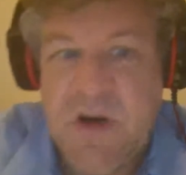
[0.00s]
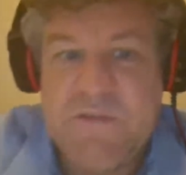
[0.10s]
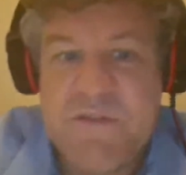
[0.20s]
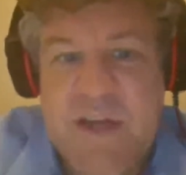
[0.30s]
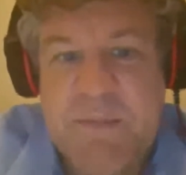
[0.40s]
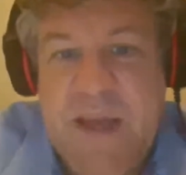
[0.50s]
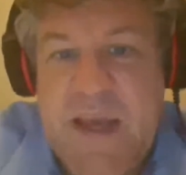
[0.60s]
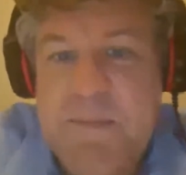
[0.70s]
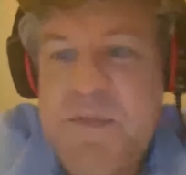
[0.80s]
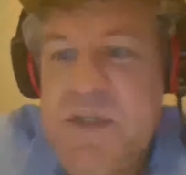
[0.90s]
type
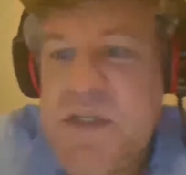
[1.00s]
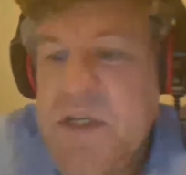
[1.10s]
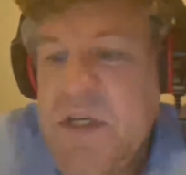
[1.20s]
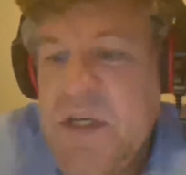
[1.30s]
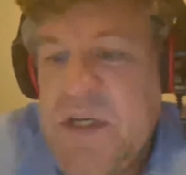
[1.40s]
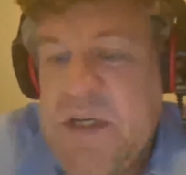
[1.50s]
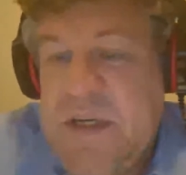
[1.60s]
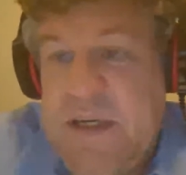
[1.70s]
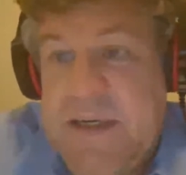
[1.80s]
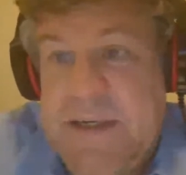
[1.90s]
games.
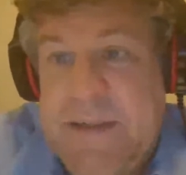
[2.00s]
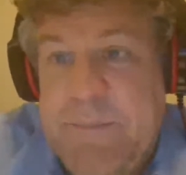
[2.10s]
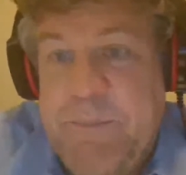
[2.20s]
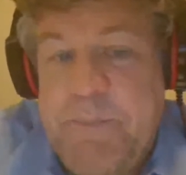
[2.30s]
Um,